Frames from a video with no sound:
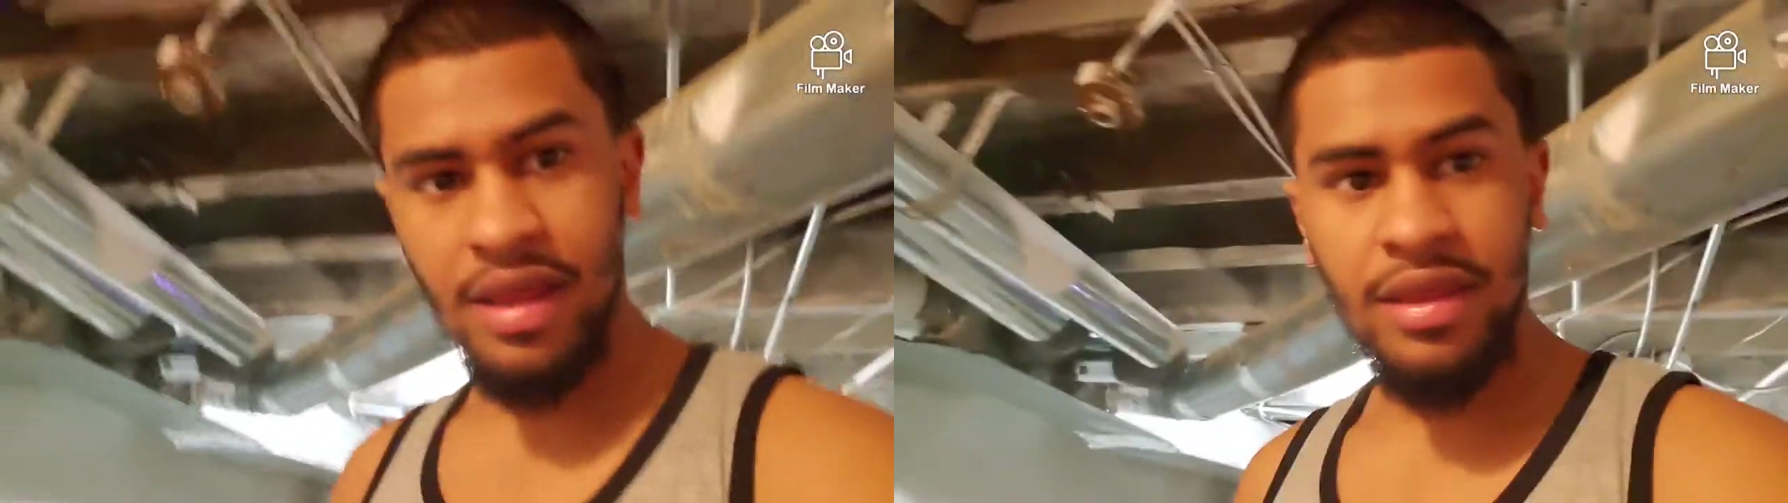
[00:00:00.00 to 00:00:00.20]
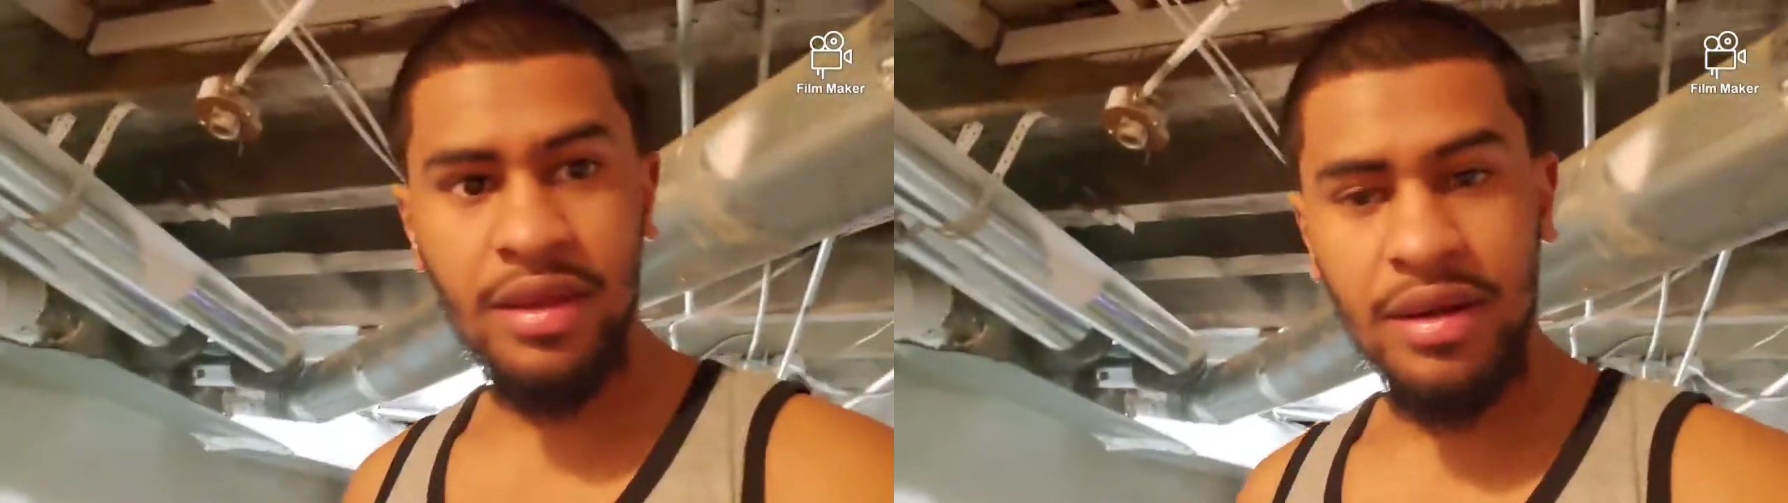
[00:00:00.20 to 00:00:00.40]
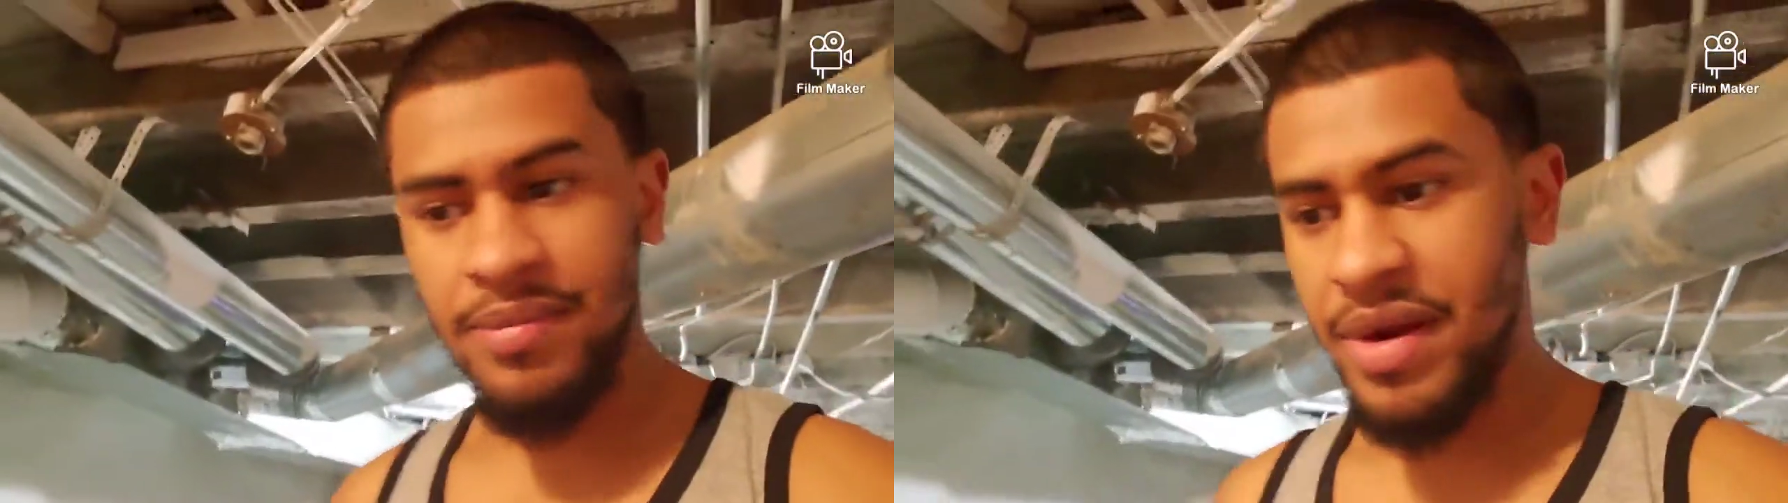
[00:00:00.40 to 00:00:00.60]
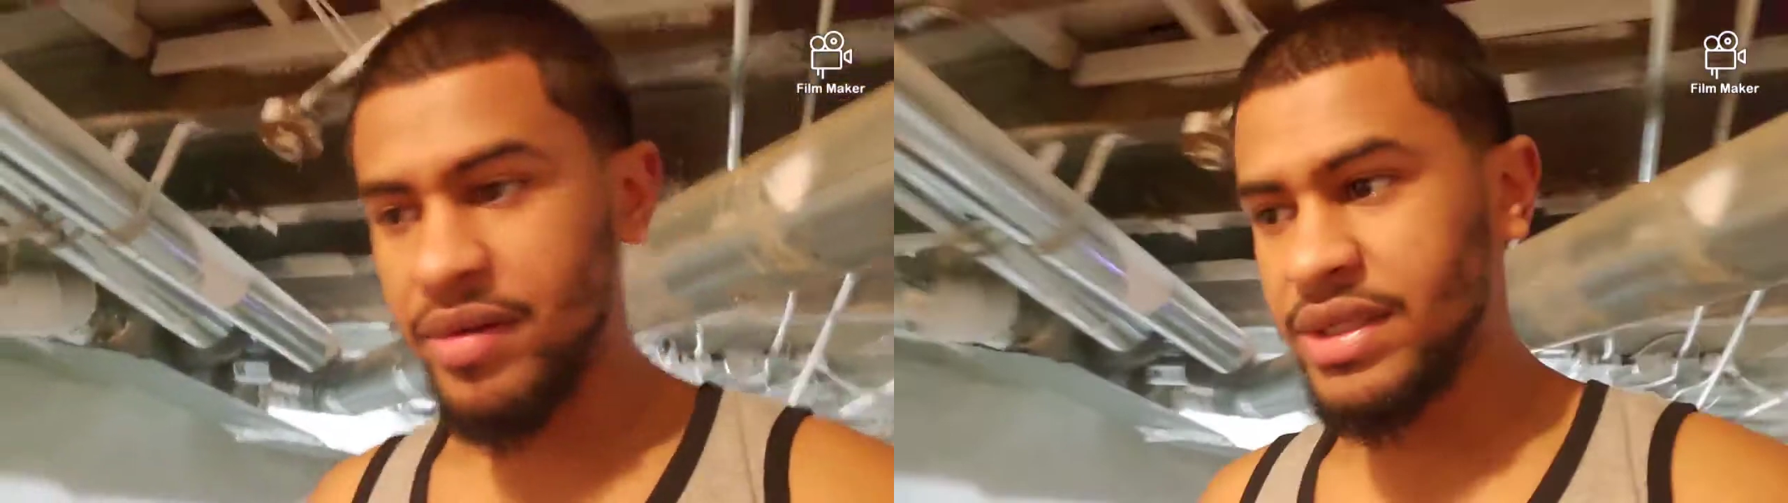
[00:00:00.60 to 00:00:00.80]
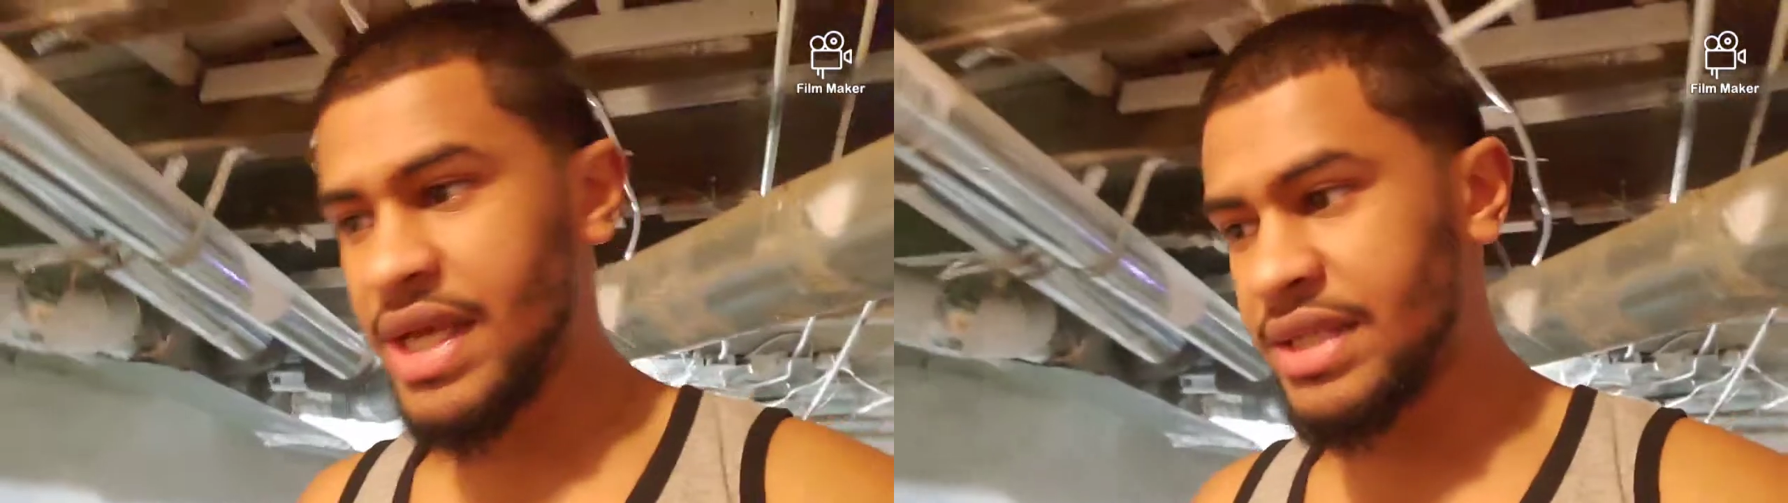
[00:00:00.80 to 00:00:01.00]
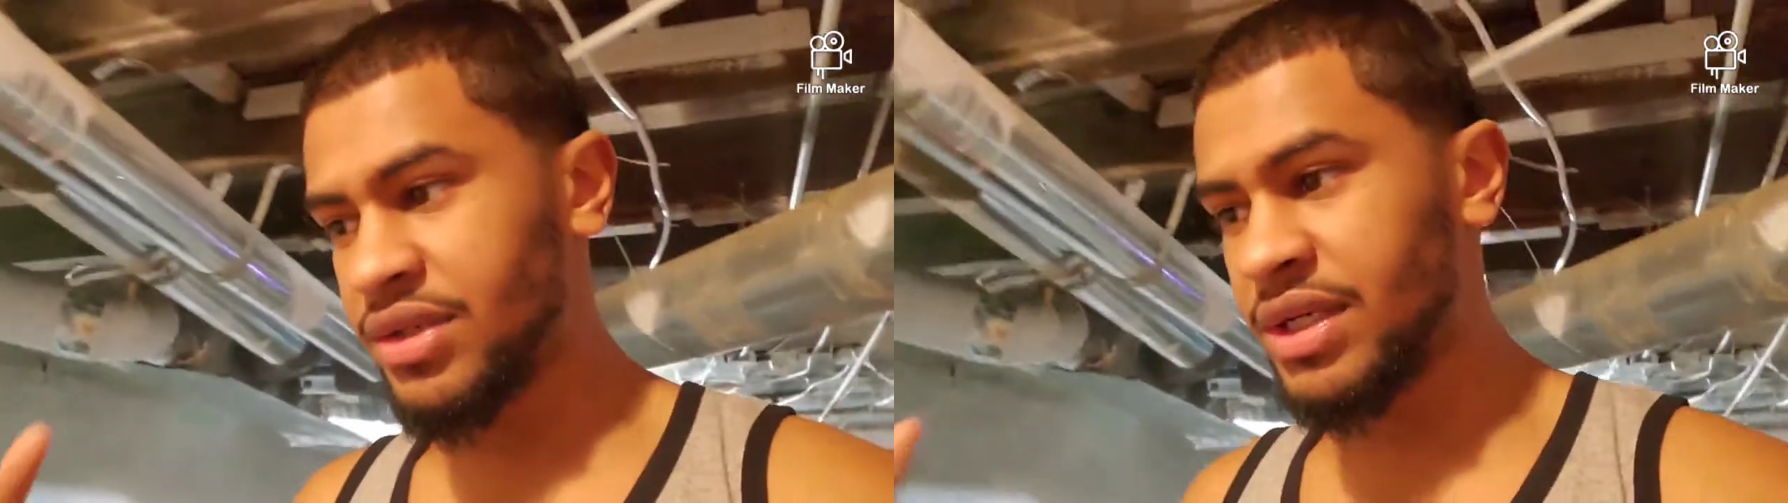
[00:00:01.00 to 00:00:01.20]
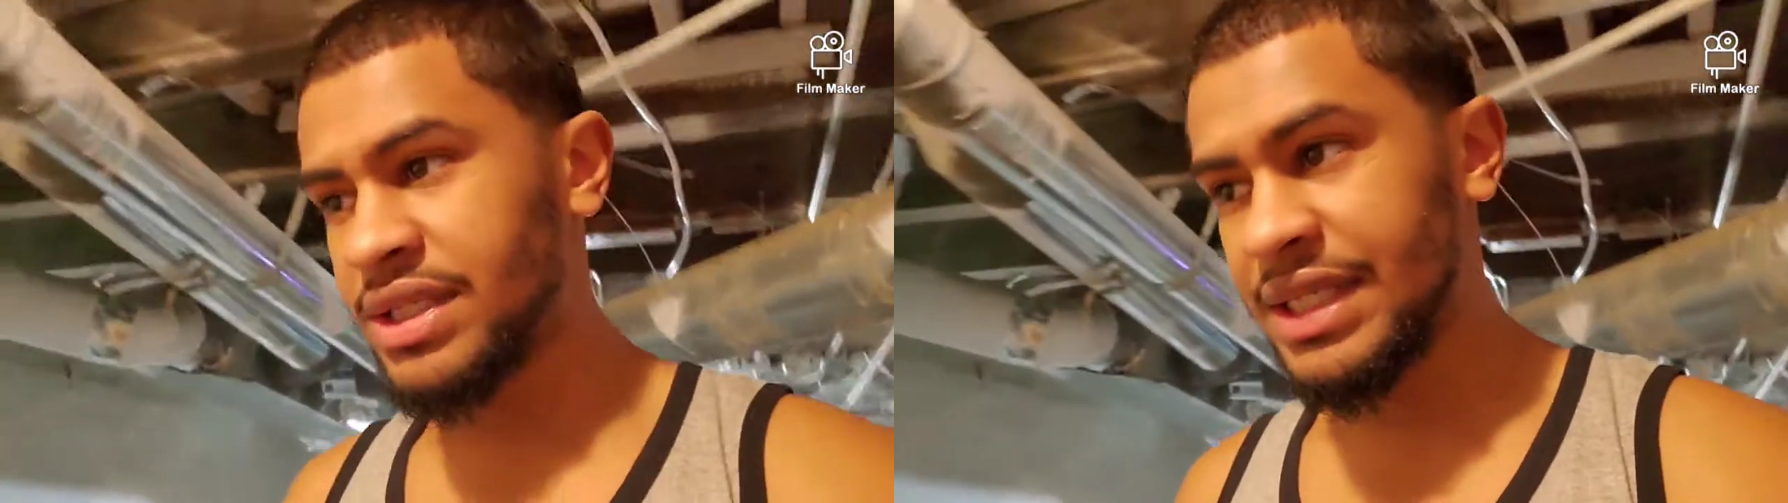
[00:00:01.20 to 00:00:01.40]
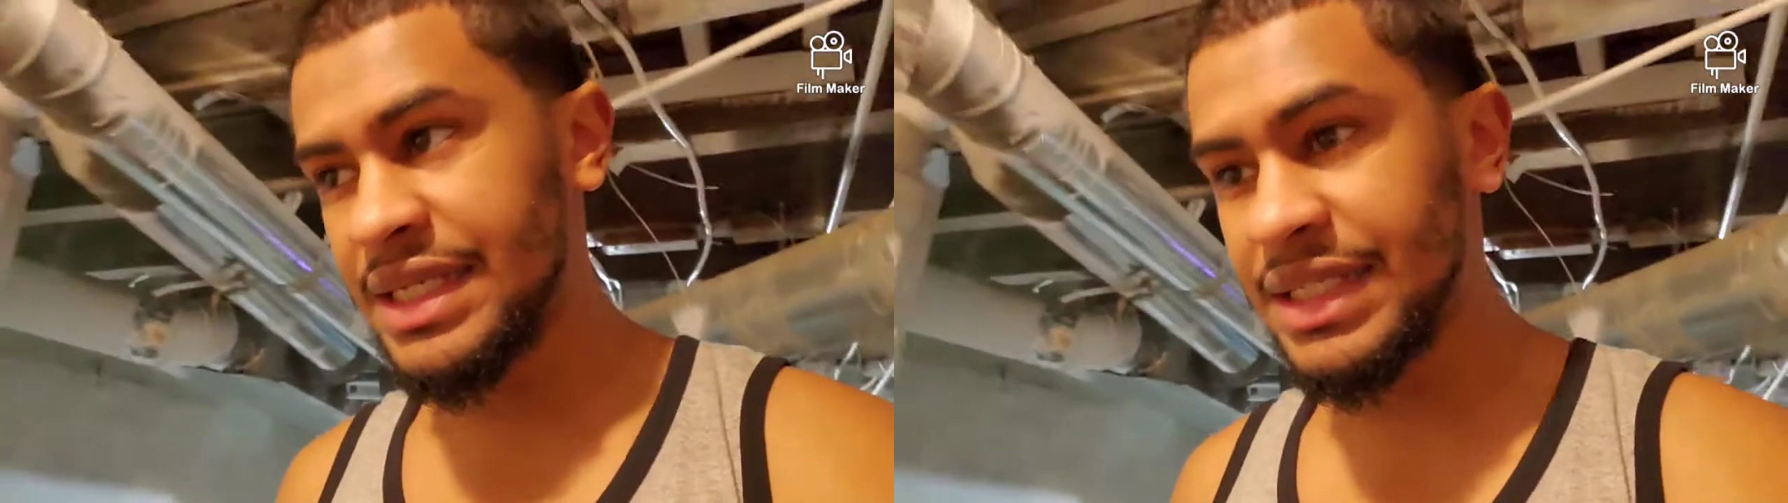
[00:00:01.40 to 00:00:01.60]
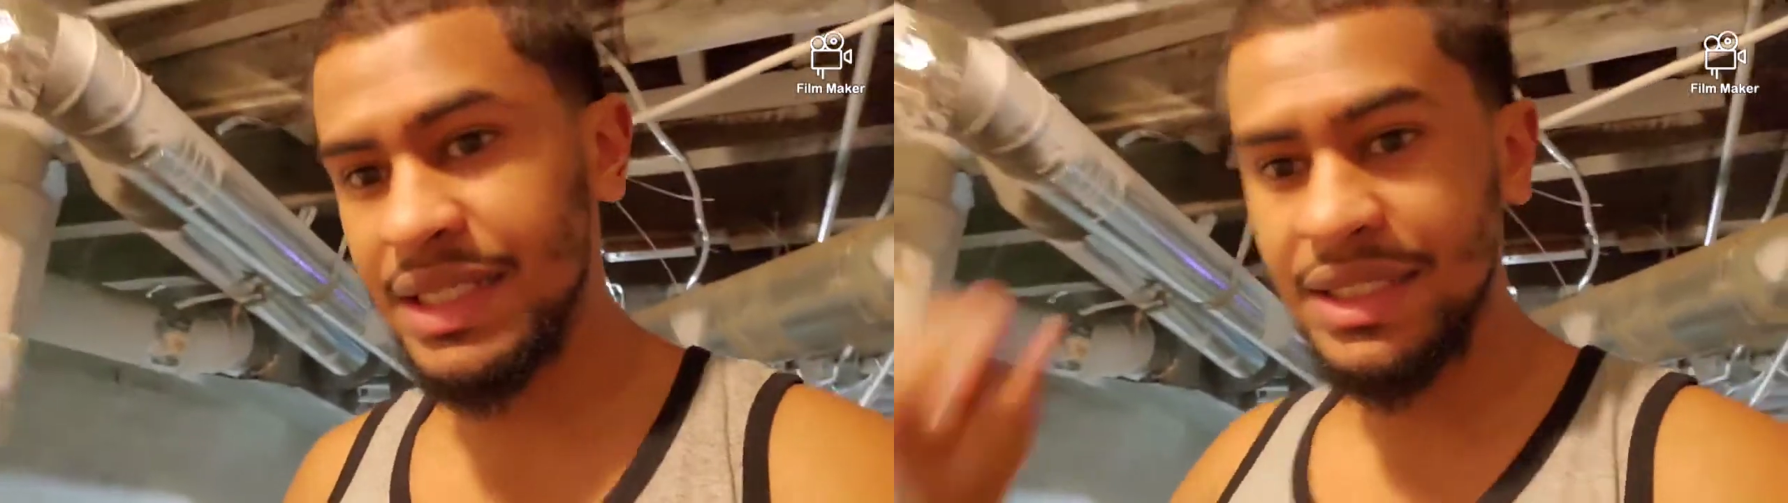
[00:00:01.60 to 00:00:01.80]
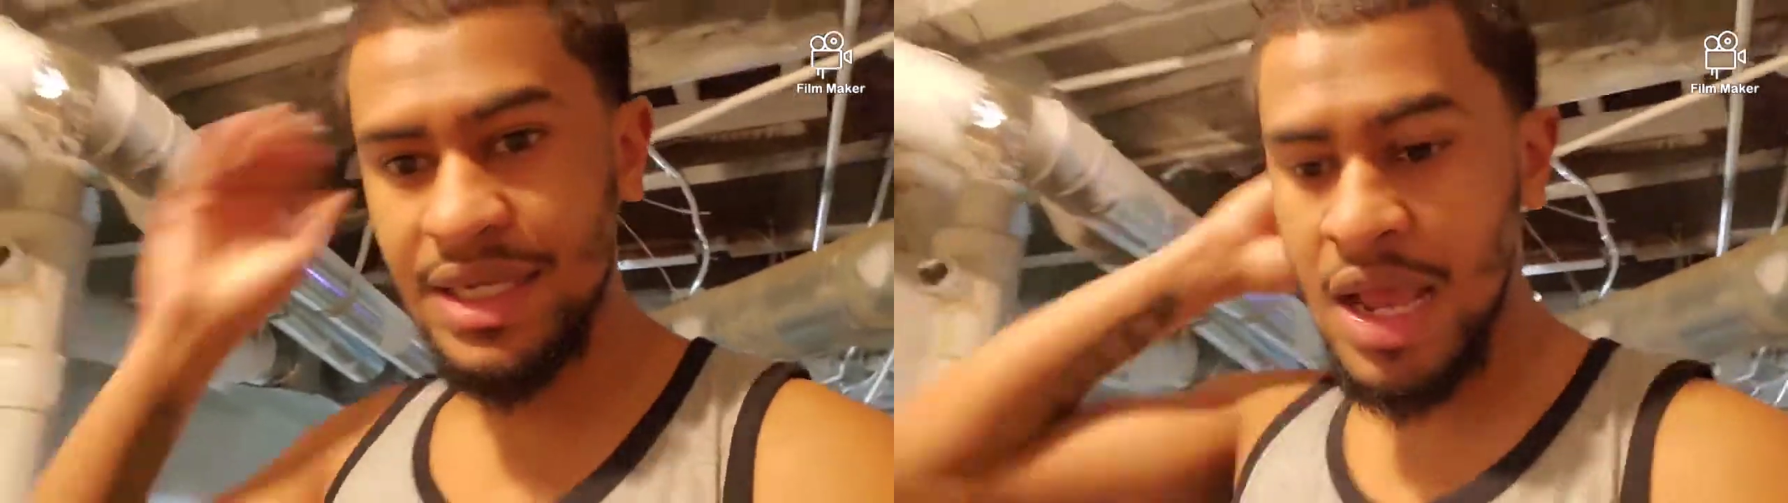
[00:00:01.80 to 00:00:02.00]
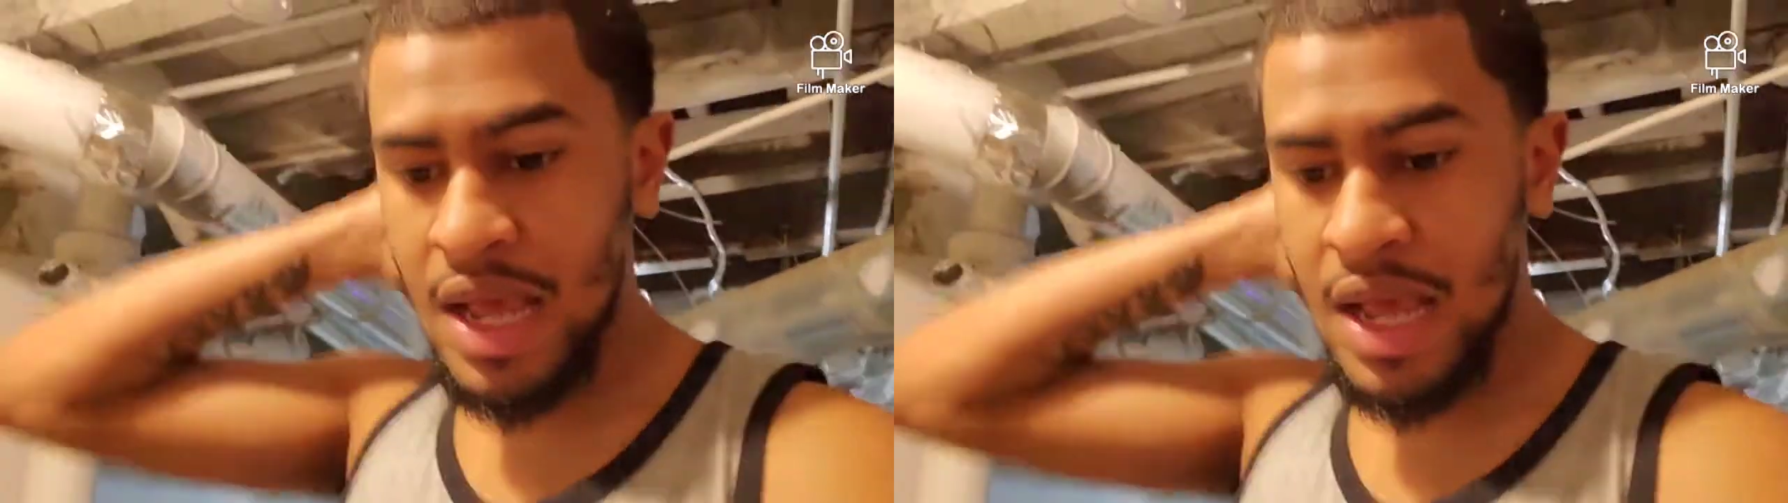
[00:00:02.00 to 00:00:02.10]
other parasites or diseases.